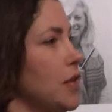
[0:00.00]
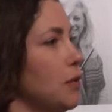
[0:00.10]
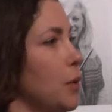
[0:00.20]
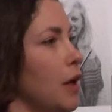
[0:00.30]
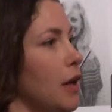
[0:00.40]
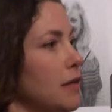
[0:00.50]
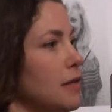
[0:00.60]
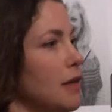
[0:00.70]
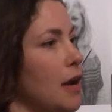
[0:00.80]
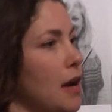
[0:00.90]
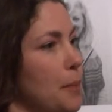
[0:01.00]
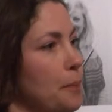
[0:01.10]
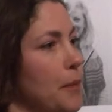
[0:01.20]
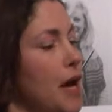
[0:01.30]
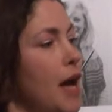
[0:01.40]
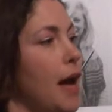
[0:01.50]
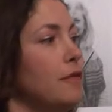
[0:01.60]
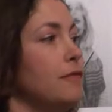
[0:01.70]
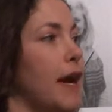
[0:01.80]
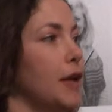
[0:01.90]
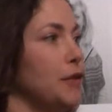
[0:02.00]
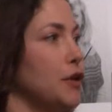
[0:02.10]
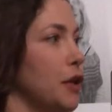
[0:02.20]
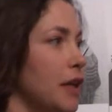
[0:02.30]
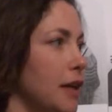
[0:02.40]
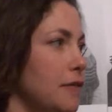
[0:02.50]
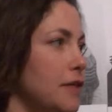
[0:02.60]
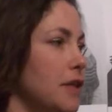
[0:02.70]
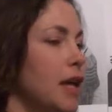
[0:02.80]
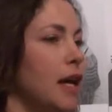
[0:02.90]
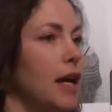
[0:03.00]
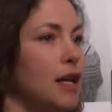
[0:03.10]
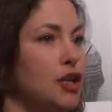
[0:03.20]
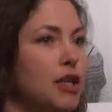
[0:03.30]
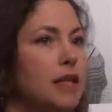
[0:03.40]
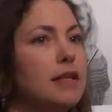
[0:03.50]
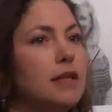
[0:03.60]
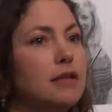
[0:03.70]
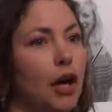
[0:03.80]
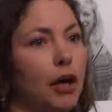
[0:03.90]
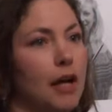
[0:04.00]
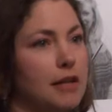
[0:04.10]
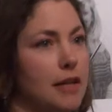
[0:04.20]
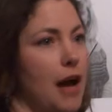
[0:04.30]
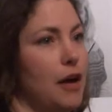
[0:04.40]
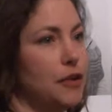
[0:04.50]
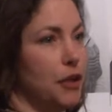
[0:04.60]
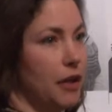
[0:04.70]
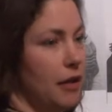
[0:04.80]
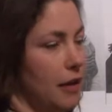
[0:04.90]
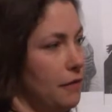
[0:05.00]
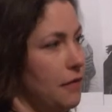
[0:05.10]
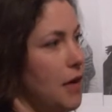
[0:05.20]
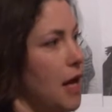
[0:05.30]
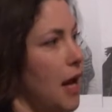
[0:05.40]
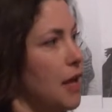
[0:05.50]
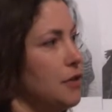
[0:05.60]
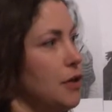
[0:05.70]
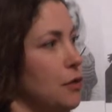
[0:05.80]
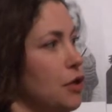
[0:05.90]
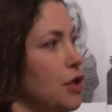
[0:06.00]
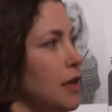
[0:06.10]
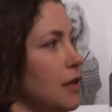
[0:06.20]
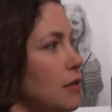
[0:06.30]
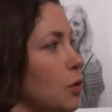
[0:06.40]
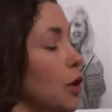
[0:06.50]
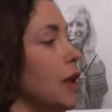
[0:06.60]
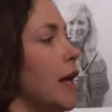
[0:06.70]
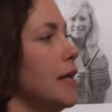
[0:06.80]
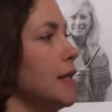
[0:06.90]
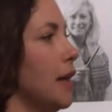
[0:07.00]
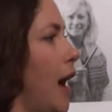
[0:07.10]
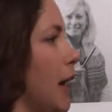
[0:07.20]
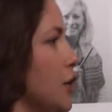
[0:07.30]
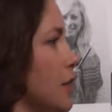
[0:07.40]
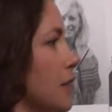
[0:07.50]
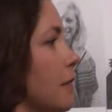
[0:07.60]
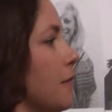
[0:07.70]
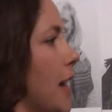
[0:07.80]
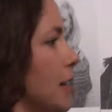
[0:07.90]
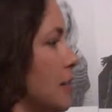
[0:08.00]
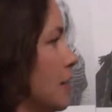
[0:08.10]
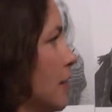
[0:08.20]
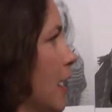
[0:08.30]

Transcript: raise awareness and find alternatives. And she sees art as that alternative. And so she's organizing actions and events,